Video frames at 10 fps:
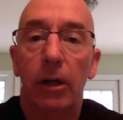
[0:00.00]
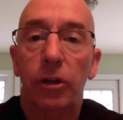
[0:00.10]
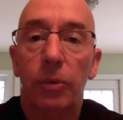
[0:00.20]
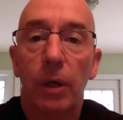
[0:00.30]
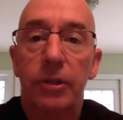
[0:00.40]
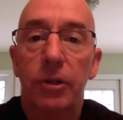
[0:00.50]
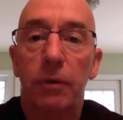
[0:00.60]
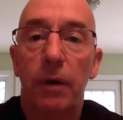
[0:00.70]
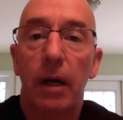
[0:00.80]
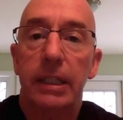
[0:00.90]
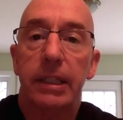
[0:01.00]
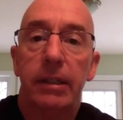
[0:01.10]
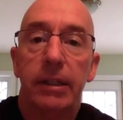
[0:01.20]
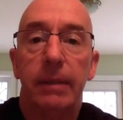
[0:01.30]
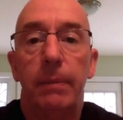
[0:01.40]
Good work so far. I see
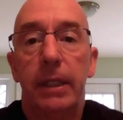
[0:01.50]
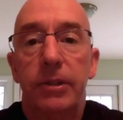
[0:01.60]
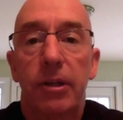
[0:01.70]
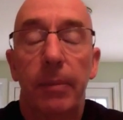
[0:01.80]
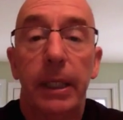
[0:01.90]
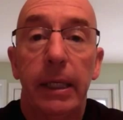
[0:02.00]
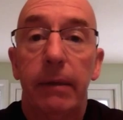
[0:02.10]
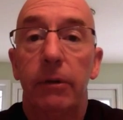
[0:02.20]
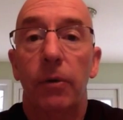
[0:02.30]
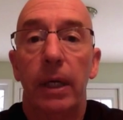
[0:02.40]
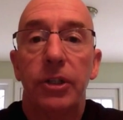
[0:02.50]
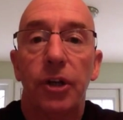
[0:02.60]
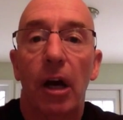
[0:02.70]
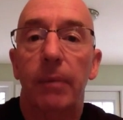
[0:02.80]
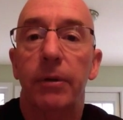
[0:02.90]
the team minutes coming in. Great
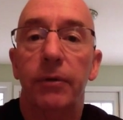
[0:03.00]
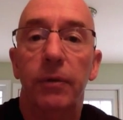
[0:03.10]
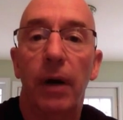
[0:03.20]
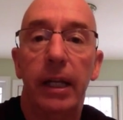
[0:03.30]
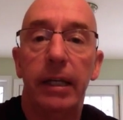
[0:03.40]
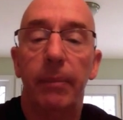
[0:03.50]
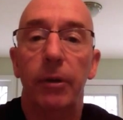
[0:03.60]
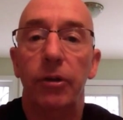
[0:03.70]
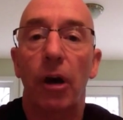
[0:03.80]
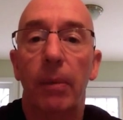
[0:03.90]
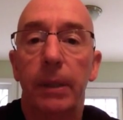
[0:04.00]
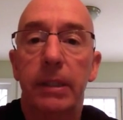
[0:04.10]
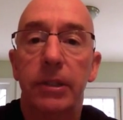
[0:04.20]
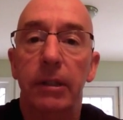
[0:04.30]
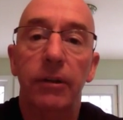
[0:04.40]
job of dividing up the
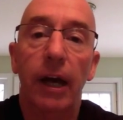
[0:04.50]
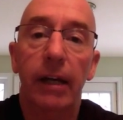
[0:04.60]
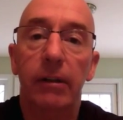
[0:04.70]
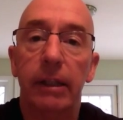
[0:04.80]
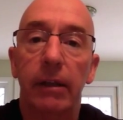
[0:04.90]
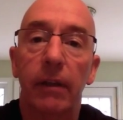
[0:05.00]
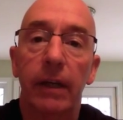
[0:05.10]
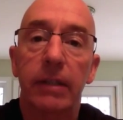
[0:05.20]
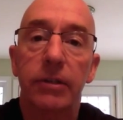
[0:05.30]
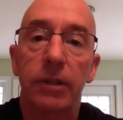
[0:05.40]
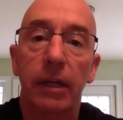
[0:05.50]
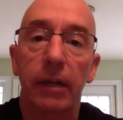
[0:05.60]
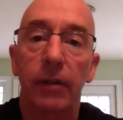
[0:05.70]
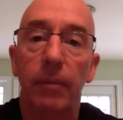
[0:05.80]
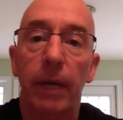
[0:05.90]
topics and tackling things
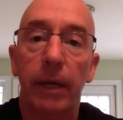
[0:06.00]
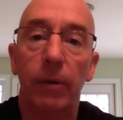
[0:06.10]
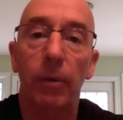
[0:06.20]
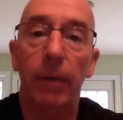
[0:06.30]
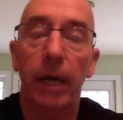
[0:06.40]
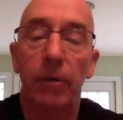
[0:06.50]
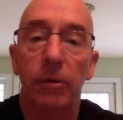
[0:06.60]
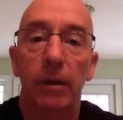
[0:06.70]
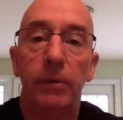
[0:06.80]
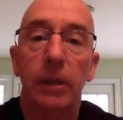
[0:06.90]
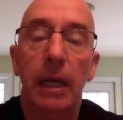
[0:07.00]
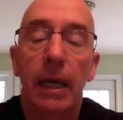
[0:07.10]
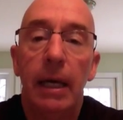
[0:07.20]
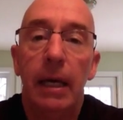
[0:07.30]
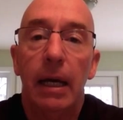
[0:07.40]
at the micro macro level.
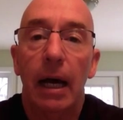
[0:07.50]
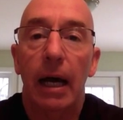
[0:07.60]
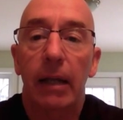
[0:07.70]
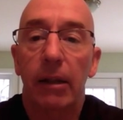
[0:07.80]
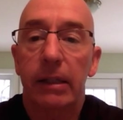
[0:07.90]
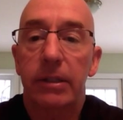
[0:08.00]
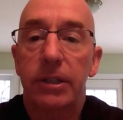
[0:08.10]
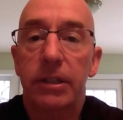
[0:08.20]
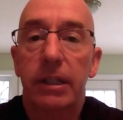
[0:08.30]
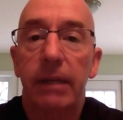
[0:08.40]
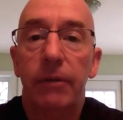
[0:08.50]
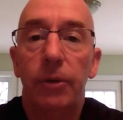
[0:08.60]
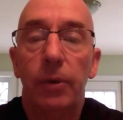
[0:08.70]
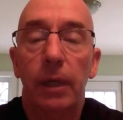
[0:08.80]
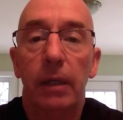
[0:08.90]
I'd like to just give
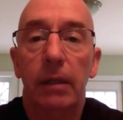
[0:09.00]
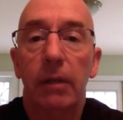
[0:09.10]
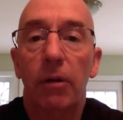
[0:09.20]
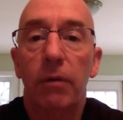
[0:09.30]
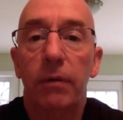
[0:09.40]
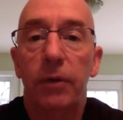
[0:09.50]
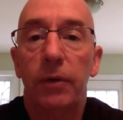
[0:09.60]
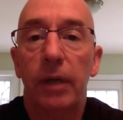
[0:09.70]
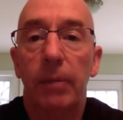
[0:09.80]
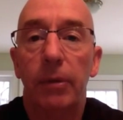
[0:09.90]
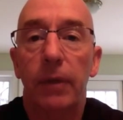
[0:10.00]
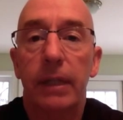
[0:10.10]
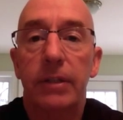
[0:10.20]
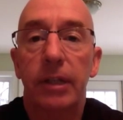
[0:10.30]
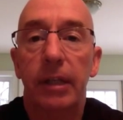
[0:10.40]
you a little overview of a couple
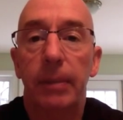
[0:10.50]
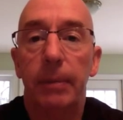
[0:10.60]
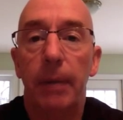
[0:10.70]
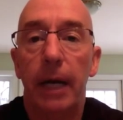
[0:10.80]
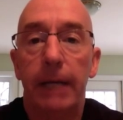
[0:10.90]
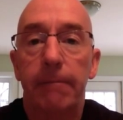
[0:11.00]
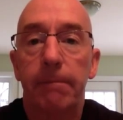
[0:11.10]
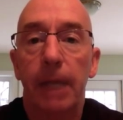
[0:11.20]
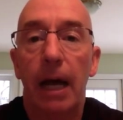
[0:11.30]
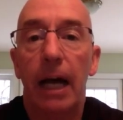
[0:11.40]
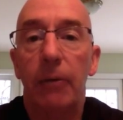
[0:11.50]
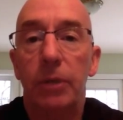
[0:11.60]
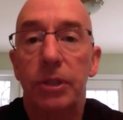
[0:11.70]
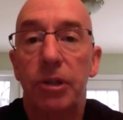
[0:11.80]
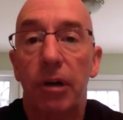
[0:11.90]
things to keep in mind. I
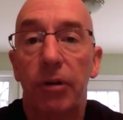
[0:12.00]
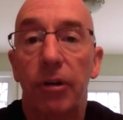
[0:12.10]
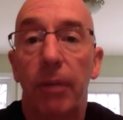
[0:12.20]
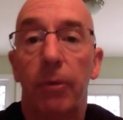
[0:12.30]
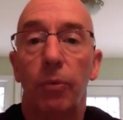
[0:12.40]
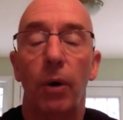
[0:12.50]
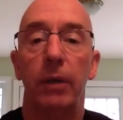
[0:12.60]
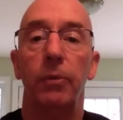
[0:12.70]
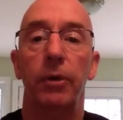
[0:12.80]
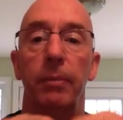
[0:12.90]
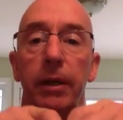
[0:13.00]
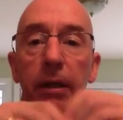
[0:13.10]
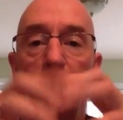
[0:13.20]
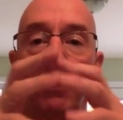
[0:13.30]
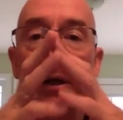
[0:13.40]
would start number one with a bit
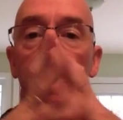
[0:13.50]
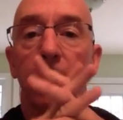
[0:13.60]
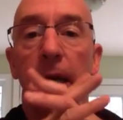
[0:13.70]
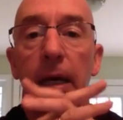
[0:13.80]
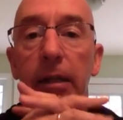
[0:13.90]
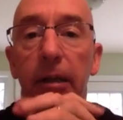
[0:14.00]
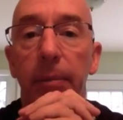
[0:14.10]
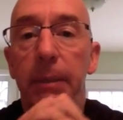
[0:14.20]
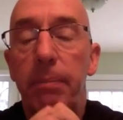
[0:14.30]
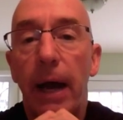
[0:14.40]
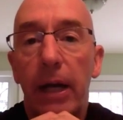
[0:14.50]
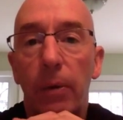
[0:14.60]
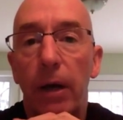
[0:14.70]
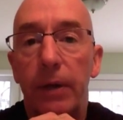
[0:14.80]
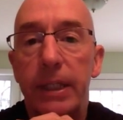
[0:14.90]
of company
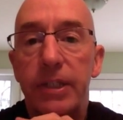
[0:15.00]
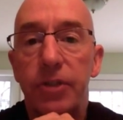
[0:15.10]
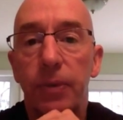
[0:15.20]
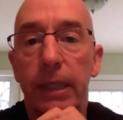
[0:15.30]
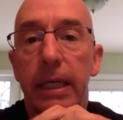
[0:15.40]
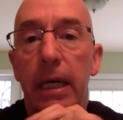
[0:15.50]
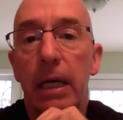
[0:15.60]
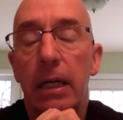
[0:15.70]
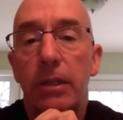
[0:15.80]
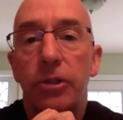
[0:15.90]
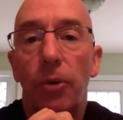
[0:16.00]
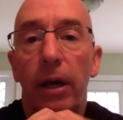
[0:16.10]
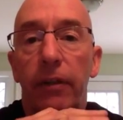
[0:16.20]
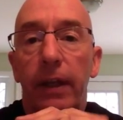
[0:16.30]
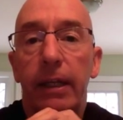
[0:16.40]
background history. So
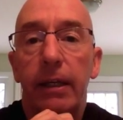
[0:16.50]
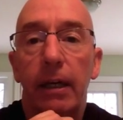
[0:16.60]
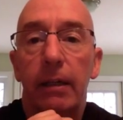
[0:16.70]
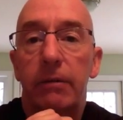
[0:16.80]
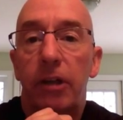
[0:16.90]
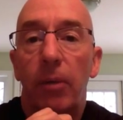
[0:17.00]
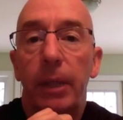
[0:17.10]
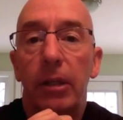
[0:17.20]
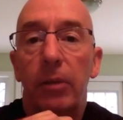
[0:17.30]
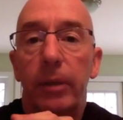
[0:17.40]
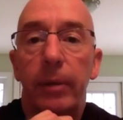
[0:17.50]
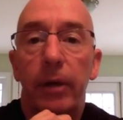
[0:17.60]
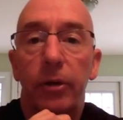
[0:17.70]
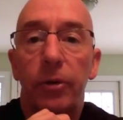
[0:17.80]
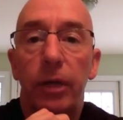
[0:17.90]
I think tell me a little bit
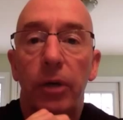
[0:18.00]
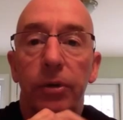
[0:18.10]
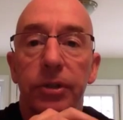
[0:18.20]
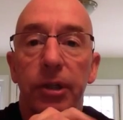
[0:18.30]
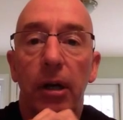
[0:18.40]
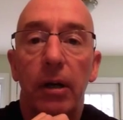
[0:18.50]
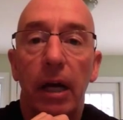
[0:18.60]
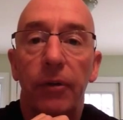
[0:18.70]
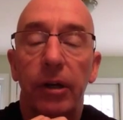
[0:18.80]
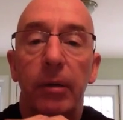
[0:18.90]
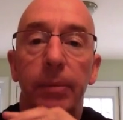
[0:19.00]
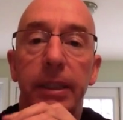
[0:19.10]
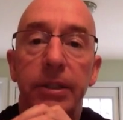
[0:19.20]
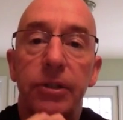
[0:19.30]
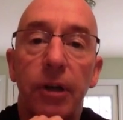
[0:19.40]
about who the owners are, how the
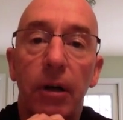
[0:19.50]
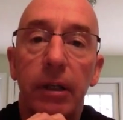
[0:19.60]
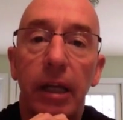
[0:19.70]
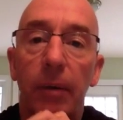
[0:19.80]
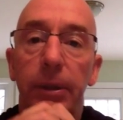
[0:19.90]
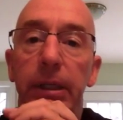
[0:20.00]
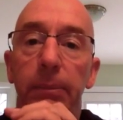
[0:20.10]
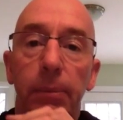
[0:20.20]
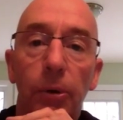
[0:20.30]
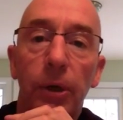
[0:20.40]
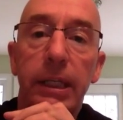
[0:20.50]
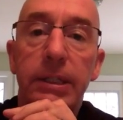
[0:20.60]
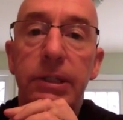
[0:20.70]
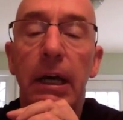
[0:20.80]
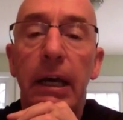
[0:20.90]
company started, how many
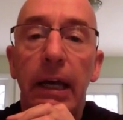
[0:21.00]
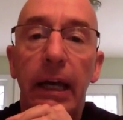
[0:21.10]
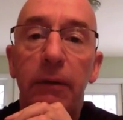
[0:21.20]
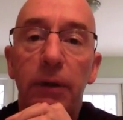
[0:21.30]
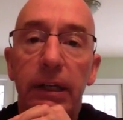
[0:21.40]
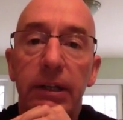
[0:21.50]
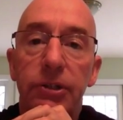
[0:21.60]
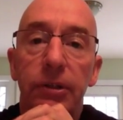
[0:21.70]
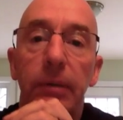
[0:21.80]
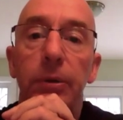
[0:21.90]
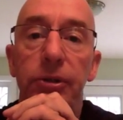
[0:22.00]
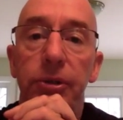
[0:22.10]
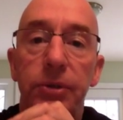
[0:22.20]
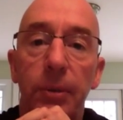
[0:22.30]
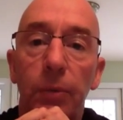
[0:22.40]
employees, any financial numbers.
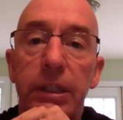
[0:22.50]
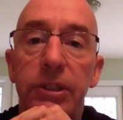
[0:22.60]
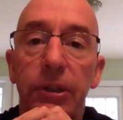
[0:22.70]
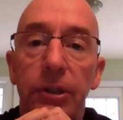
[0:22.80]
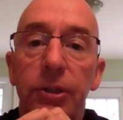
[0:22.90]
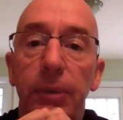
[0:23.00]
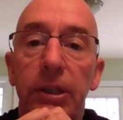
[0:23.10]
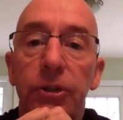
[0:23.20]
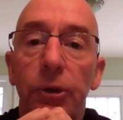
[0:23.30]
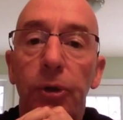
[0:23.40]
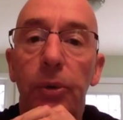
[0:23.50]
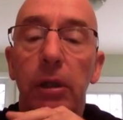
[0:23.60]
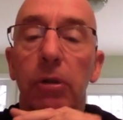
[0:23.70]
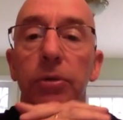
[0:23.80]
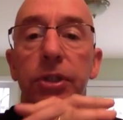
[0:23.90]
Do some research. Make sure you
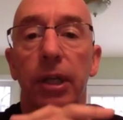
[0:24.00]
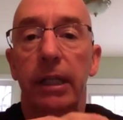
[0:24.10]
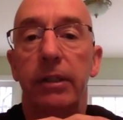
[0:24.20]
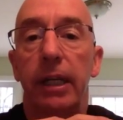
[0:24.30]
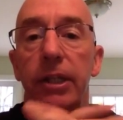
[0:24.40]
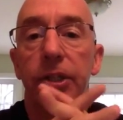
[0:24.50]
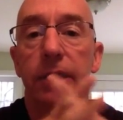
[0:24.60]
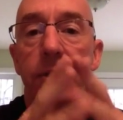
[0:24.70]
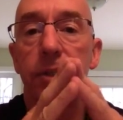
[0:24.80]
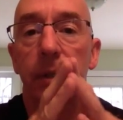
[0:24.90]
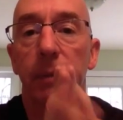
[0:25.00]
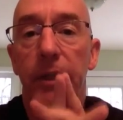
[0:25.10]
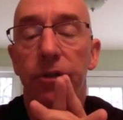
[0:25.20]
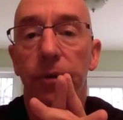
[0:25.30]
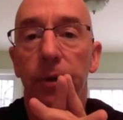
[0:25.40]
include citations and make
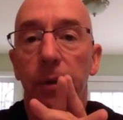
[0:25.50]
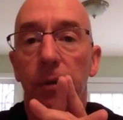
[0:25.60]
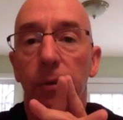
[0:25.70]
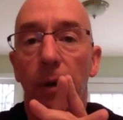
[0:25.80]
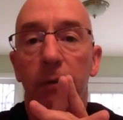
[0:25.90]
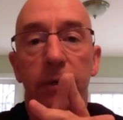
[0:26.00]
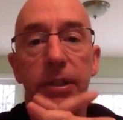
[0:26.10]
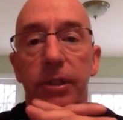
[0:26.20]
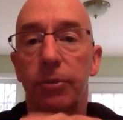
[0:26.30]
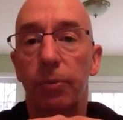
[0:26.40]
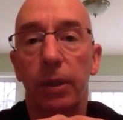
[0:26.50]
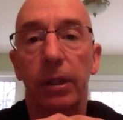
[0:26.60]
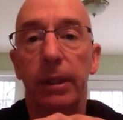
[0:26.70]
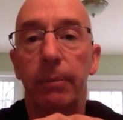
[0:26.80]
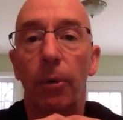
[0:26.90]
sure you include references.
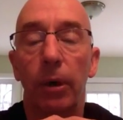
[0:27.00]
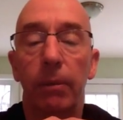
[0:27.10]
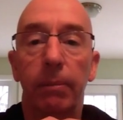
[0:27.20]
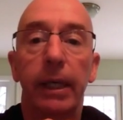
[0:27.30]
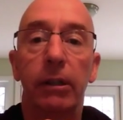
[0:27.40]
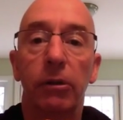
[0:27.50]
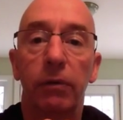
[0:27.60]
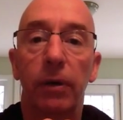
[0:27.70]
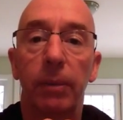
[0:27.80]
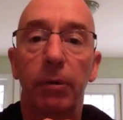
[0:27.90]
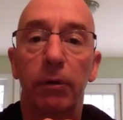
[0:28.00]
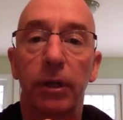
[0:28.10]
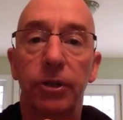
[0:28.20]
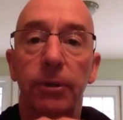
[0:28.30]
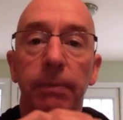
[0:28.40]
Really important. Make it look very
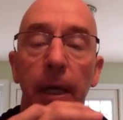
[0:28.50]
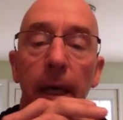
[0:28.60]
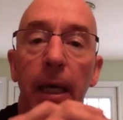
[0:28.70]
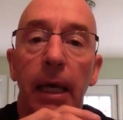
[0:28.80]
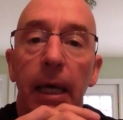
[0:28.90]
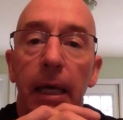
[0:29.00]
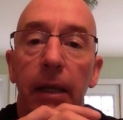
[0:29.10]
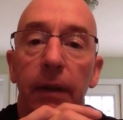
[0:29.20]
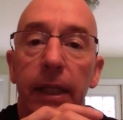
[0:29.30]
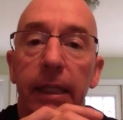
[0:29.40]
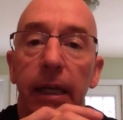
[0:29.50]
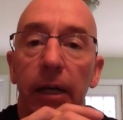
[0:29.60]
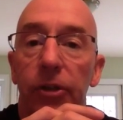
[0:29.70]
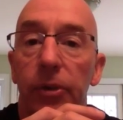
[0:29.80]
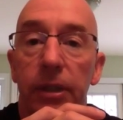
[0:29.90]
professional.
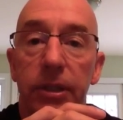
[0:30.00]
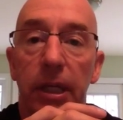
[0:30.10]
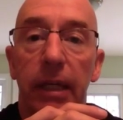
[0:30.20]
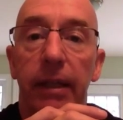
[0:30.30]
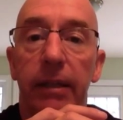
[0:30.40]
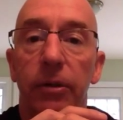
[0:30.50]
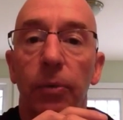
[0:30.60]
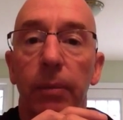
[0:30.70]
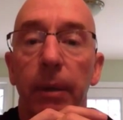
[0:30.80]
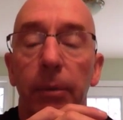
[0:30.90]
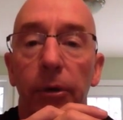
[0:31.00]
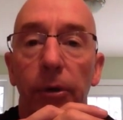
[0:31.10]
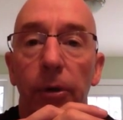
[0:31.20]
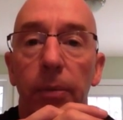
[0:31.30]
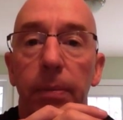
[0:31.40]
You could assign that to one member of the
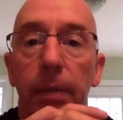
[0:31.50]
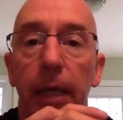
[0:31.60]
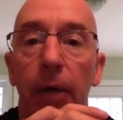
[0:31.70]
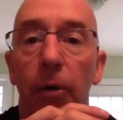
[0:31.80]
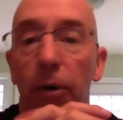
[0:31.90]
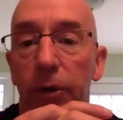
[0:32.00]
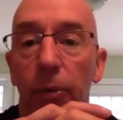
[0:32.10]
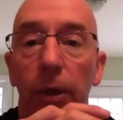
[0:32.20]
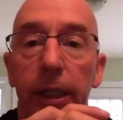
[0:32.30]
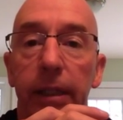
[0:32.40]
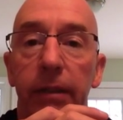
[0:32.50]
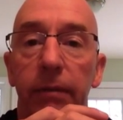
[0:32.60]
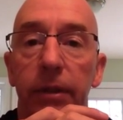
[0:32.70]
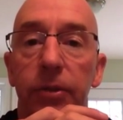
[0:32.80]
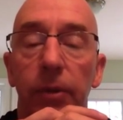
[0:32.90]
group, or if you're working
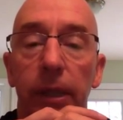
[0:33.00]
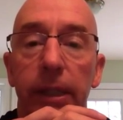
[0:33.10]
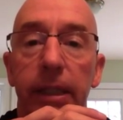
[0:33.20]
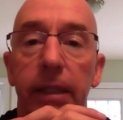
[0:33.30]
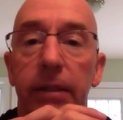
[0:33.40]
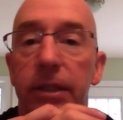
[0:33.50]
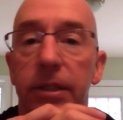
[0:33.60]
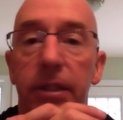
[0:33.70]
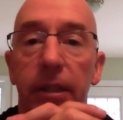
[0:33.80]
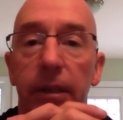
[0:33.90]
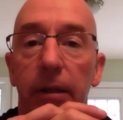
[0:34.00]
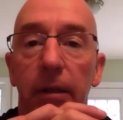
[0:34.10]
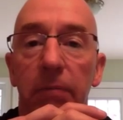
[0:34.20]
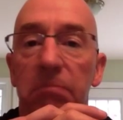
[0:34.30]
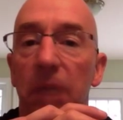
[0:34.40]
individually, just
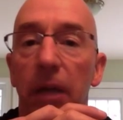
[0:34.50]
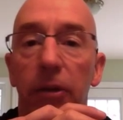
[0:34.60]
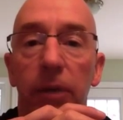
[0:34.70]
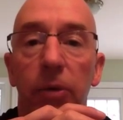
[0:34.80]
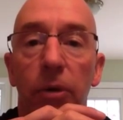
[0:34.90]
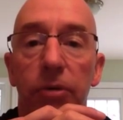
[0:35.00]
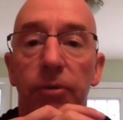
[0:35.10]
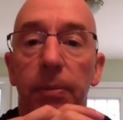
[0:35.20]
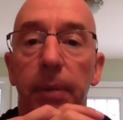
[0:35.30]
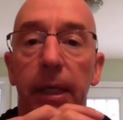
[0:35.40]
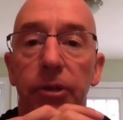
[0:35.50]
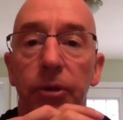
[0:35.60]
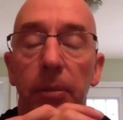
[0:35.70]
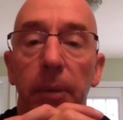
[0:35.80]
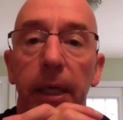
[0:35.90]
a three-quarters of a page
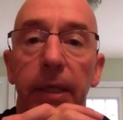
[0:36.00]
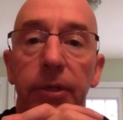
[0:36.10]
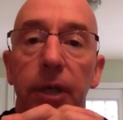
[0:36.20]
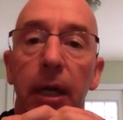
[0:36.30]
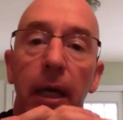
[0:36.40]
or a page.